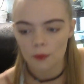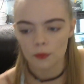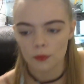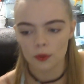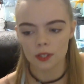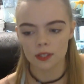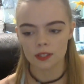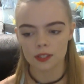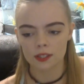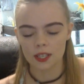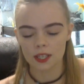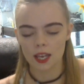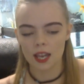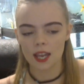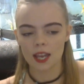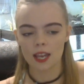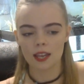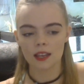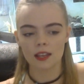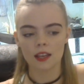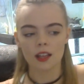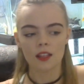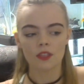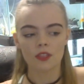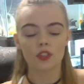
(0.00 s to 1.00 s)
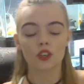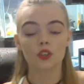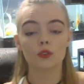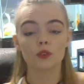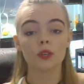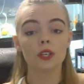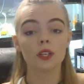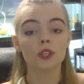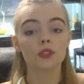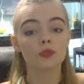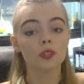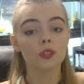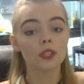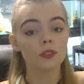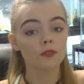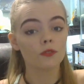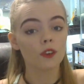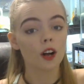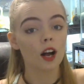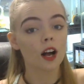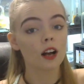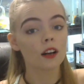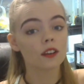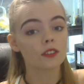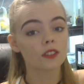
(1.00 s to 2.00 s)
would say the green tree
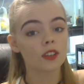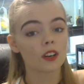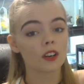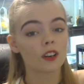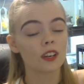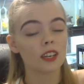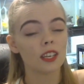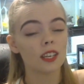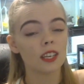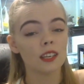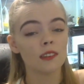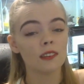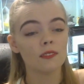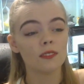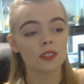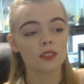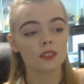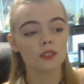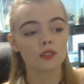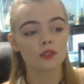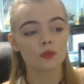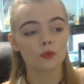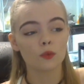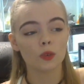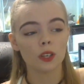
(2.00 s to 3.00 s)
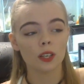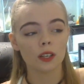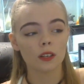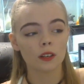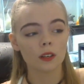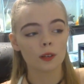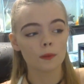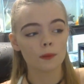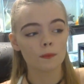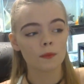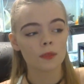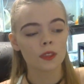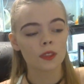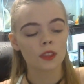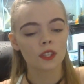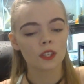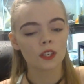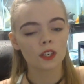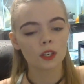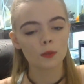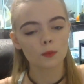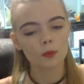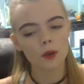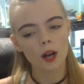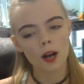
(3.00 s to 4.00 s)
frogs are even sweeter.
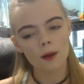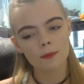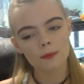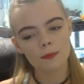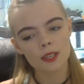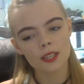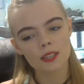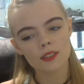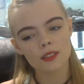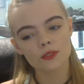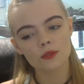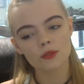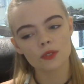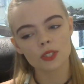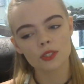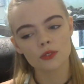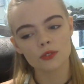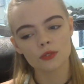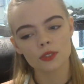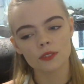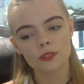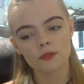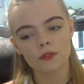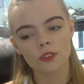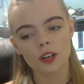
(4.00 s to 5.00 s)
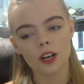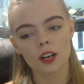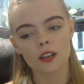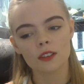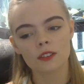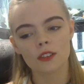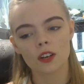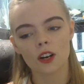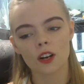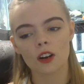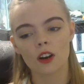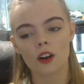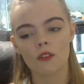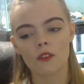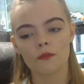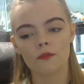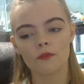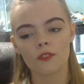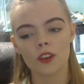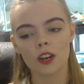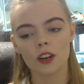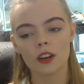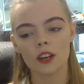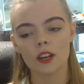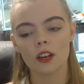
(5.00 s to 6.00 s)
The only problem is green tree frogs are
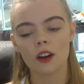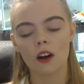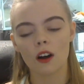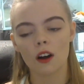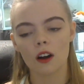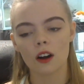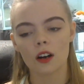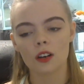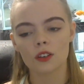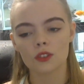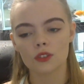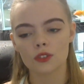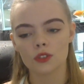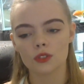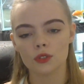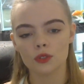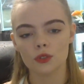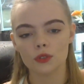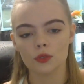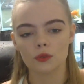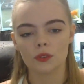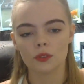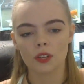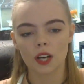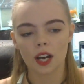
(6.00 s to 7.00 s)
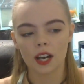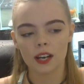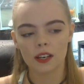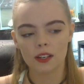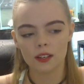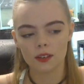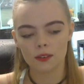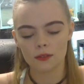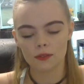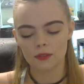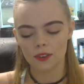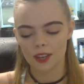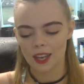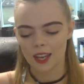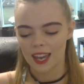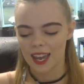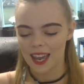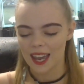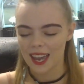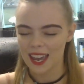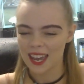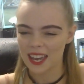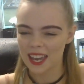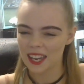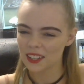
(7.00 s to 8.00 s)
very hard to kind of
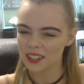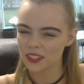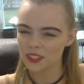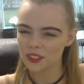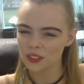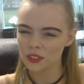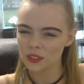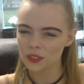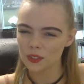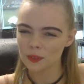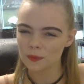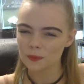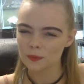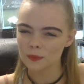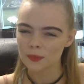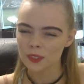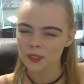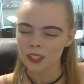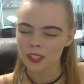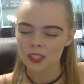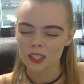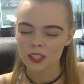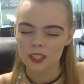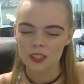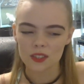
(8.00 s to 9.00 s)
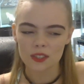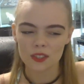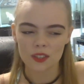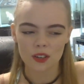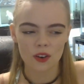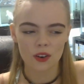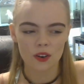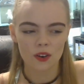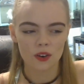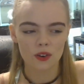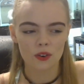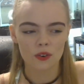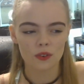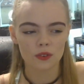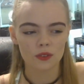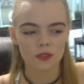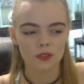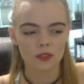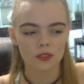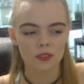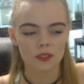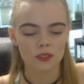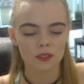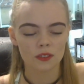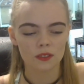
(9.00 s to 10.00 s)
handle. So,
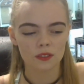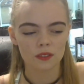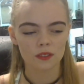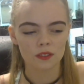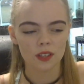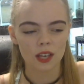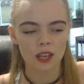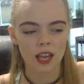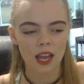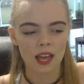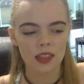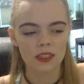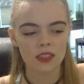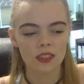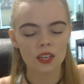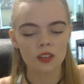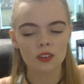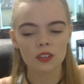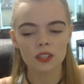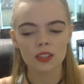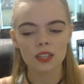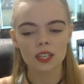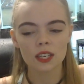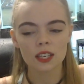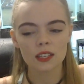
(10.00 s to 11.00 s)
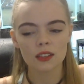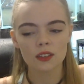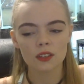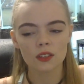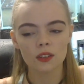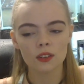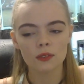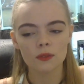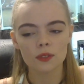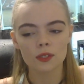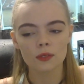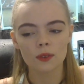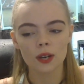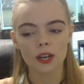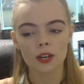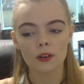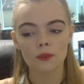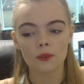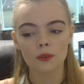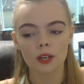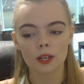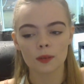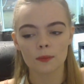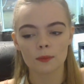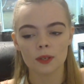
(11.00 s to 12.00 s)
and the only reason why I
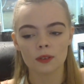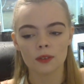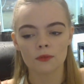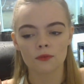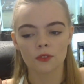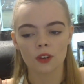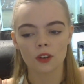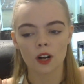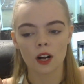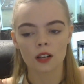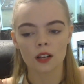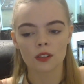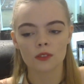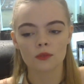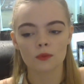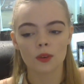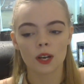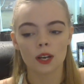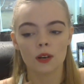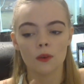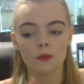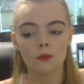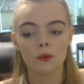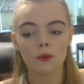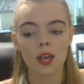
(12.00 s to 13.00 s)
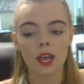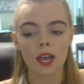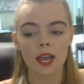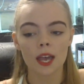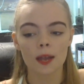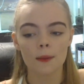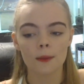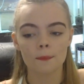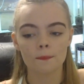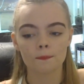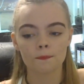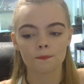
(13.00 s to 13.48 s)
don't recommend frogs right away,